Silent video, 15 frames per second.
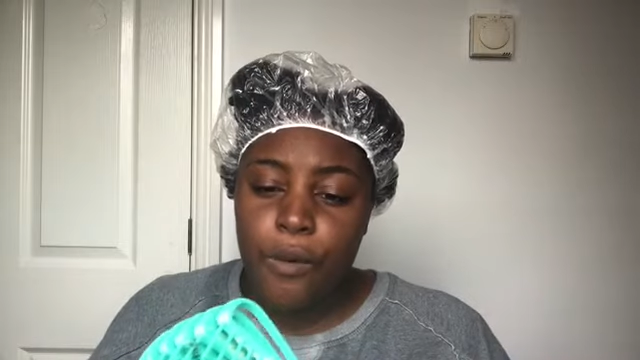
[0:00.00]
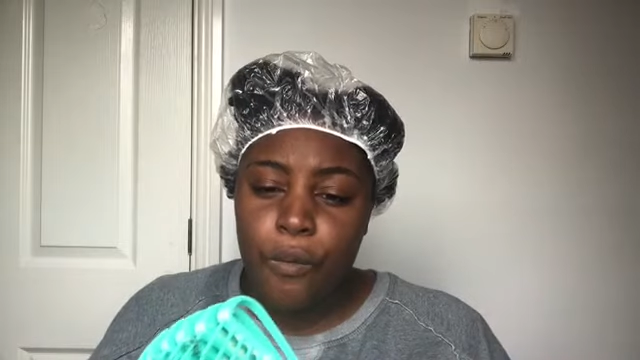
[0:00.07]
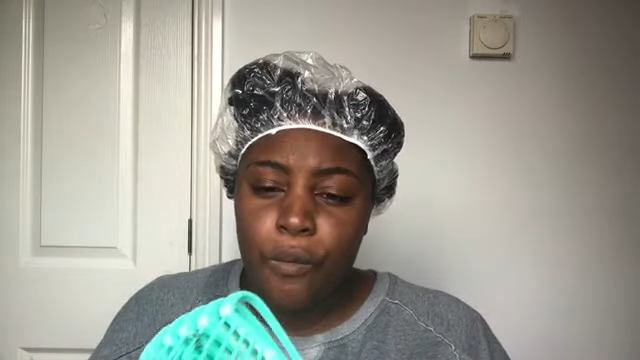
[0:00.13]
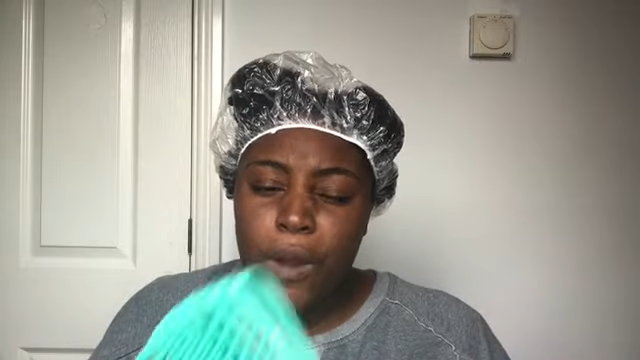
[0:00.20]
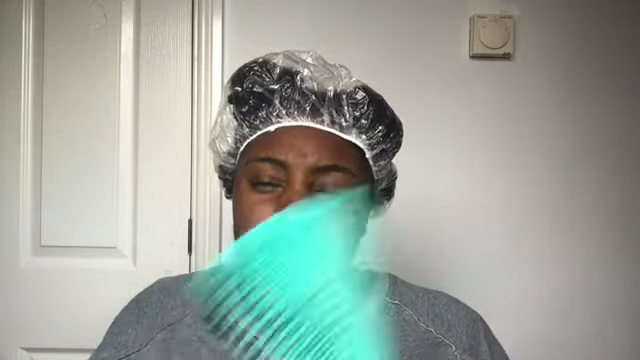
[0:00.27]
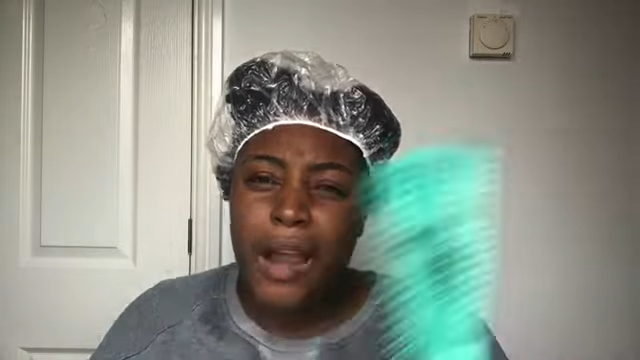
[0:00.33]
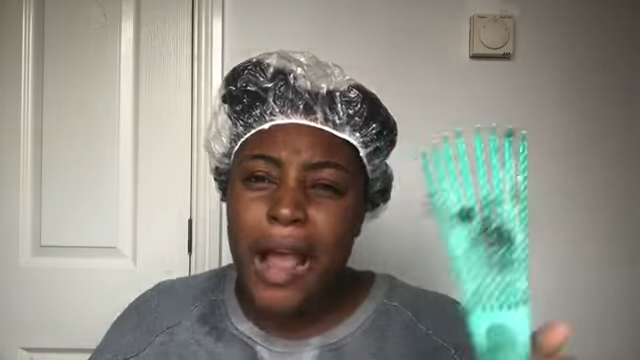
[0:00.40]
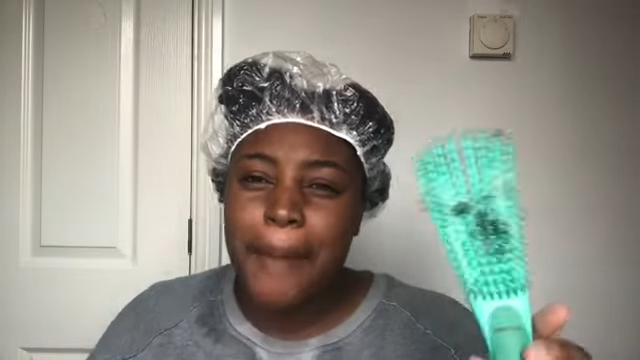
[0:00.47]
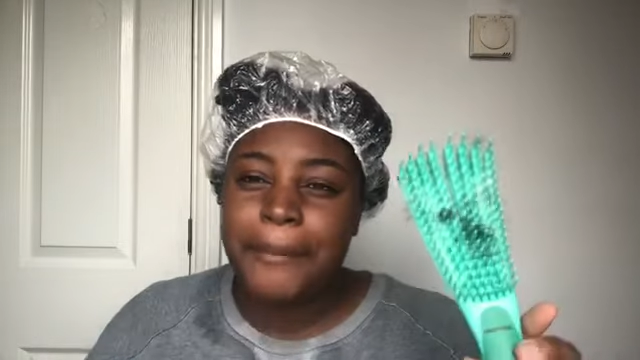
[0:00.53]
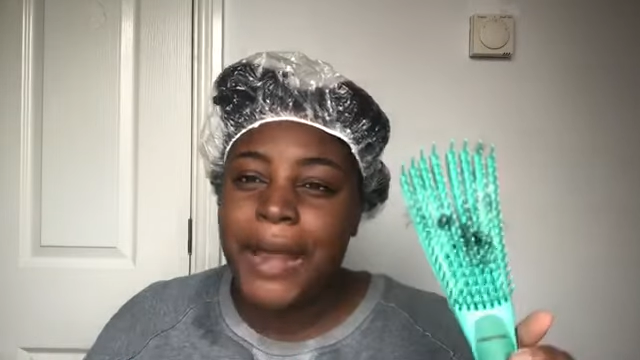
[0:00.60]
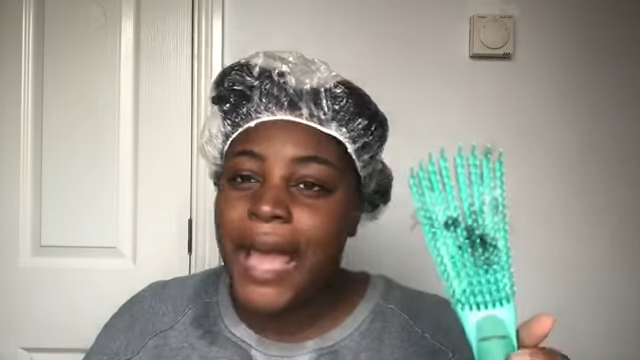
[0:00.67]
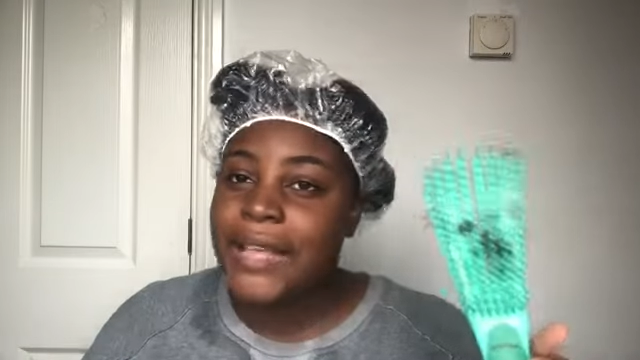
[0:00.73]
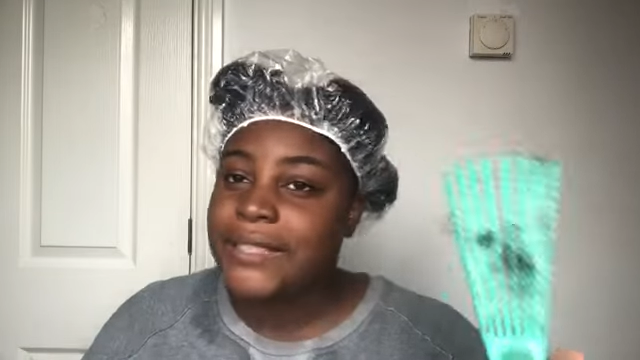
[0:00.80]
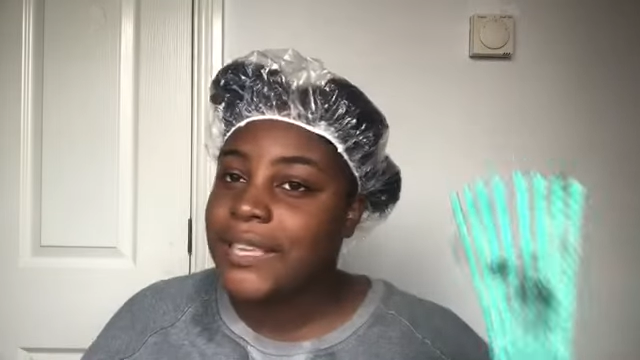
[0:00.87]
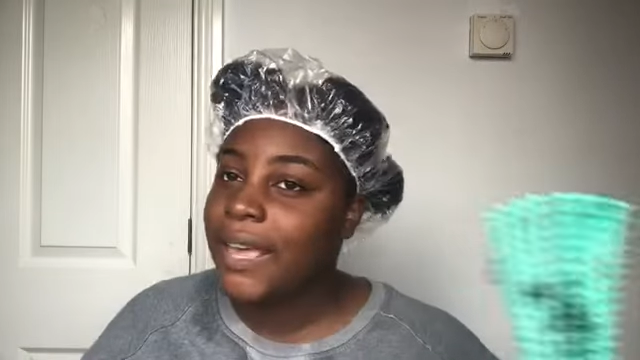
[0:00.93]
where I'm
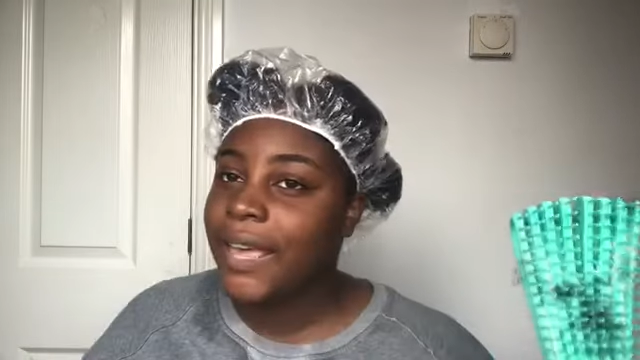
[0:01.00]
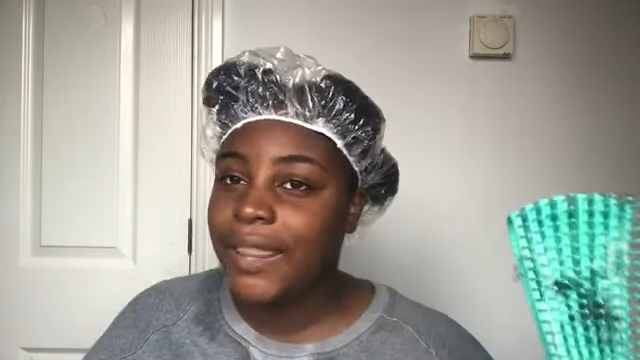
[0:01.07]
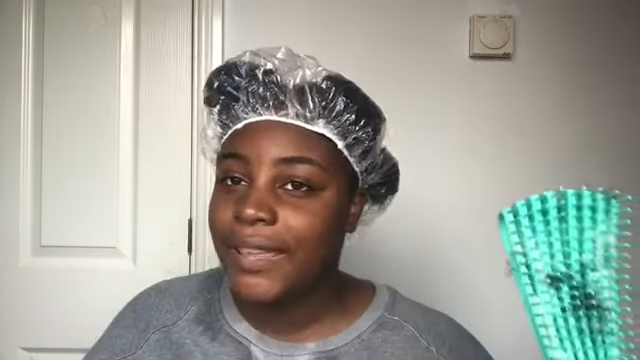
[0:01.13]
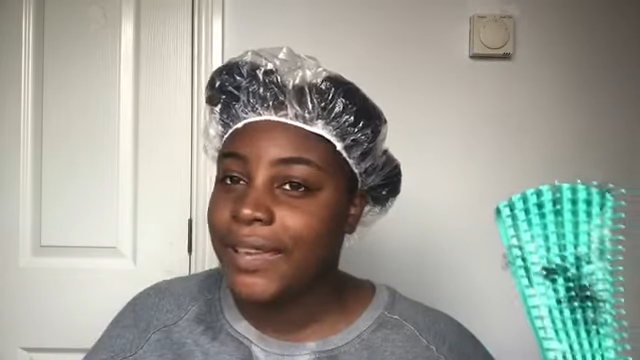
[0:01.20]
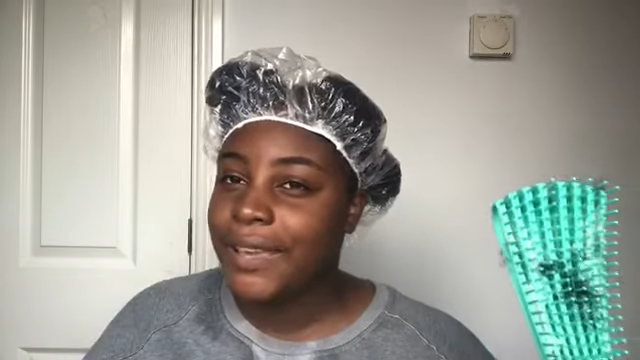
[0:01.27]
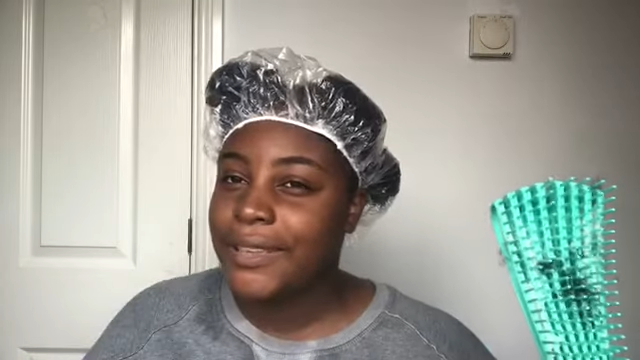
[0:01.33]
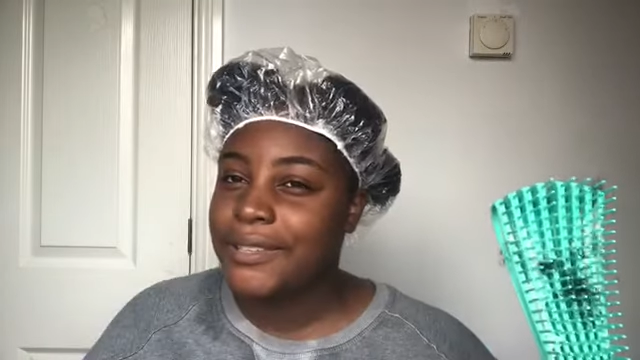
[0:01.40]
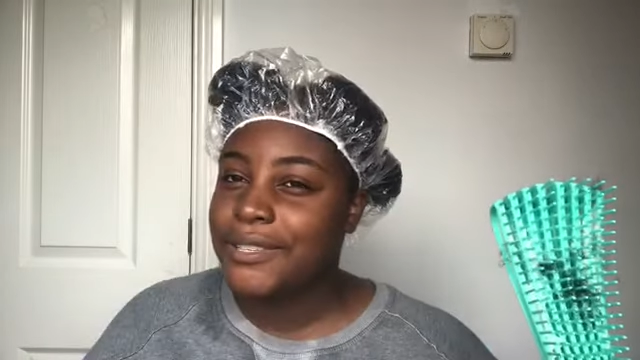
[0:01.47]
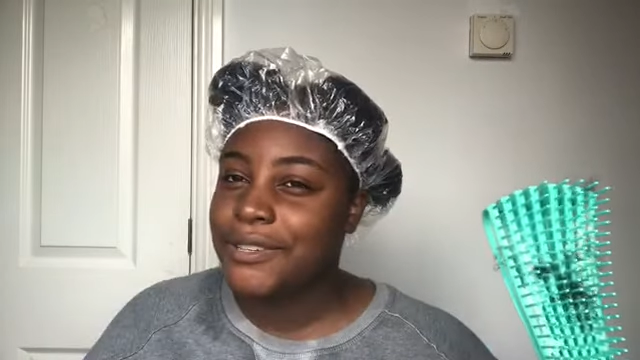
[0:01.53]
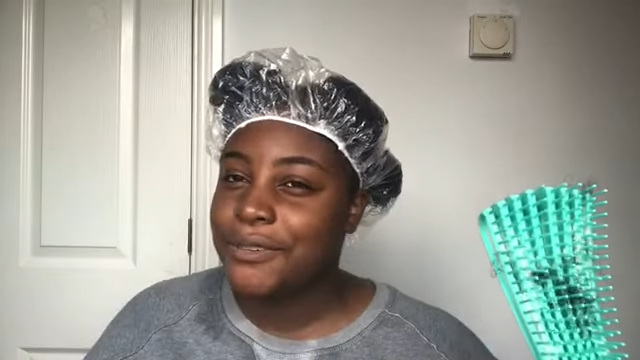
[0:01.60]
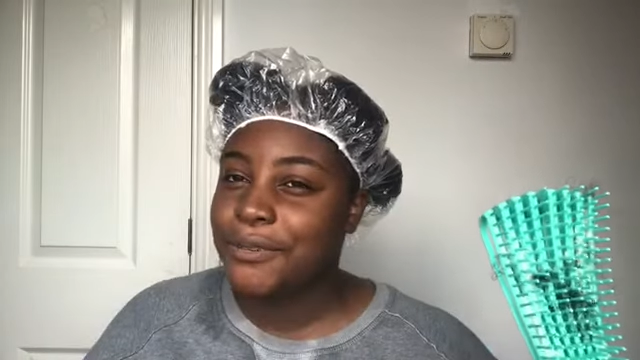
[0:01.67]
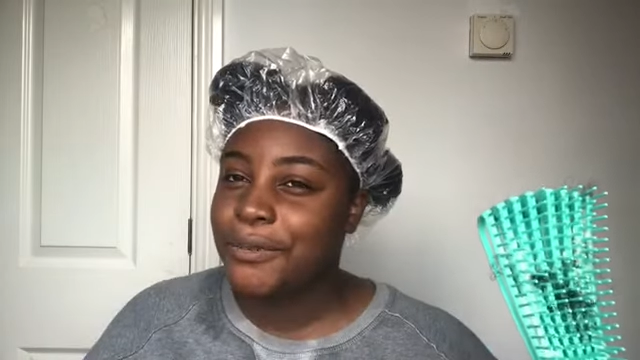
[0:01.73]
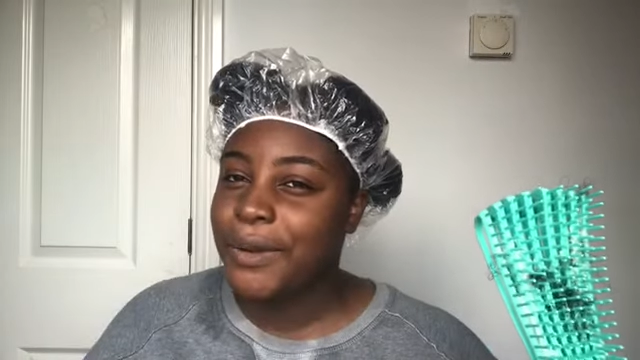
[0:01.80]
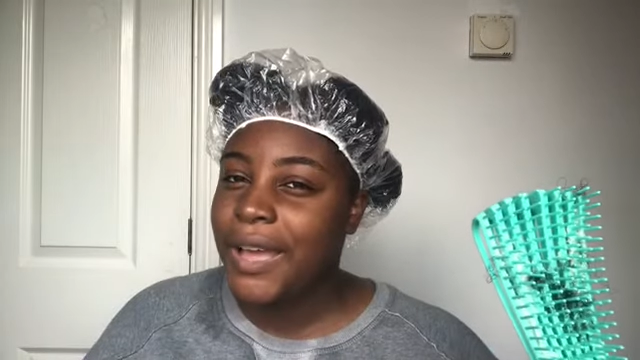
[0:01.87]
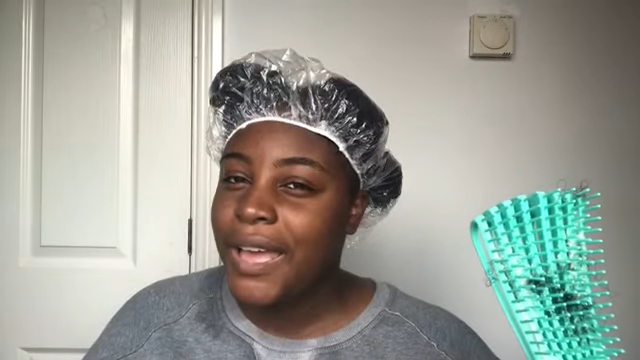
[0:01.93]
not telling it
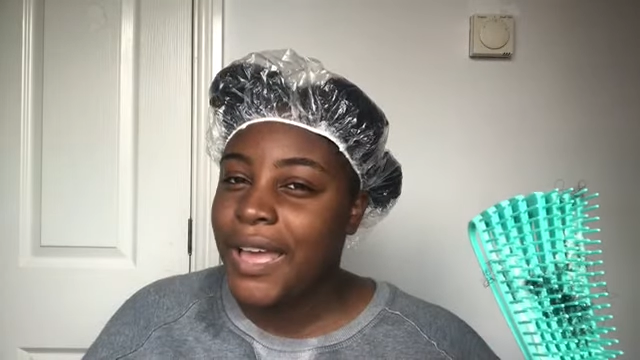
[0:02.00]
to.